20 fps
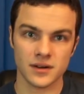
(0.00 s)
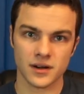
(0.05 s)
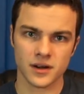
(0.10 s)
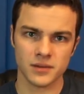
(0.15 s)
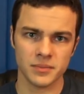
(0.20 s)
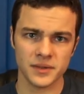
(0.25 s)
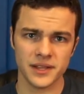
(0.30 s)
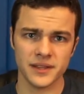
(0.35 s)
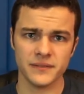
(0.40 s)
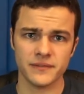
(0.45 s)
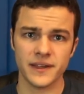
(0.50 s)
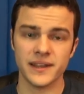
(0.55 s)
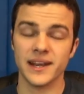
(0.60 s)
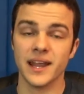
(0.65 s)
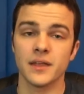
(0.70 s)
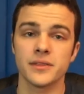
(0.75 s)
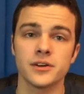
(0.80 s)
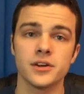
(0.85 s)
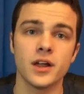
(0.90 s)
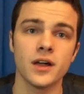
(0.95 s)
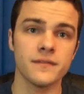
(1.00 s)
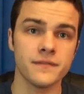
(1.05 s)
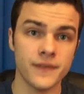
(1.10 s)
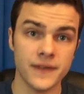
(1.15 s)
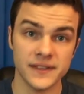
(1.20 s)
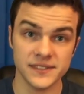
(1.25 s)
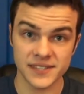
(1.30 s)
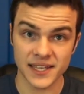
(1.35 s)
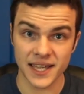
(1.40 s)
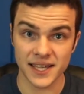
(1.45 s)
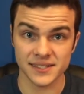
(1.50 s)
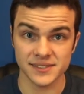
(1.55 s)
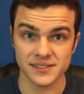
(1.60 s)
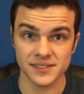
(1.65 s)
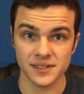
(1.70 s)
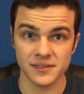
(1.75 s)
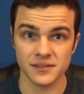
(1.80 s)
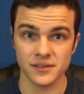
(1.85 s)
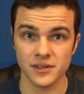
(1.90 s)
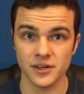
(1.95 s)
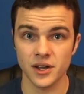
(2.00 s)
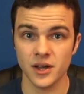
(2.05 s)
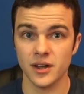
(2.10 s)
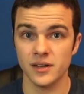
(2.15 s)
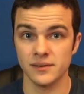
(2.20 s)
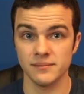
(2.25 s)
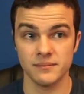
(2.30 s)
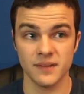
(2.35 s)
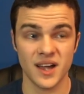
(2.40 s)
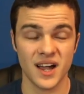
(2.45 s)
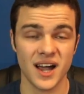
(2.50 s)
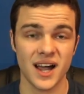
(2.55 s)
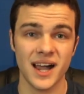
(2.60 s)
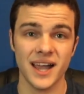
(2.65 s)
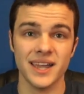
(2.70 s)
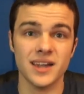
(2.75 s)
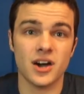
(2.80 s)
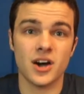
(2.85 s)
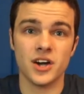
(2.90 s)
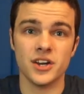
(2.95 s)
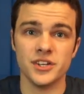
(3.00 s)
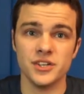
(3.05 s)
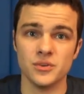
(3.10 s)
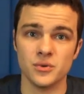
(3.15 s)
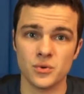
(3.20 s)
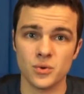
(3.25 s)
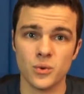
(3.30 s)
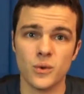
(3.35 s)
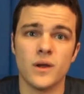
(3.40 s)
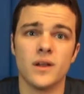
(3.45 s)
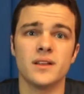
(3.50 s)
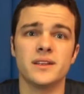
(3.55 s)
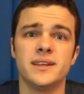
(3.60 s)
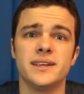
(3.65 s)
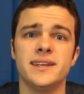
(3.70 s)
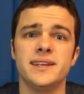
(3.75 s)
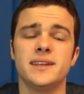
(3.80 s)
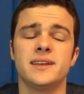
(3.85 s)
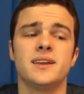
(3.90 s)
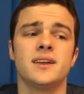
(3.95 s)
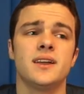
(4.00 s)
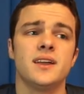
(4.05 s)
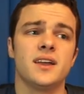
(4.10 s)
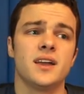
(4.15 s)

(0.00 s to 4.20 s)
are completely fine. Now they're not fantastic. They're not high audio quality.